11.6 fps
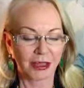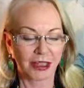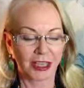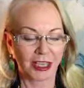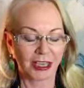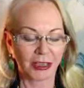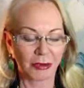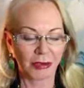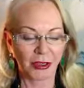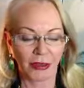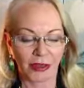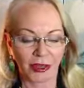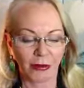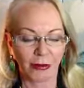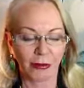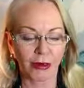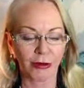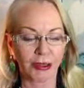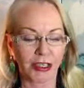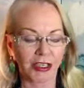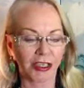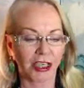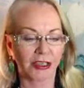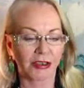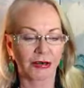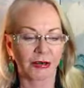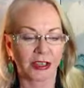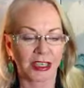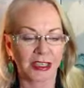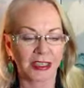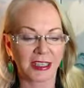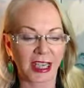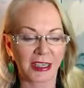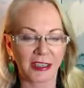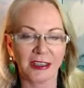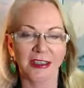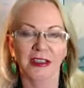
Then Mercury will conjunct with Saturn,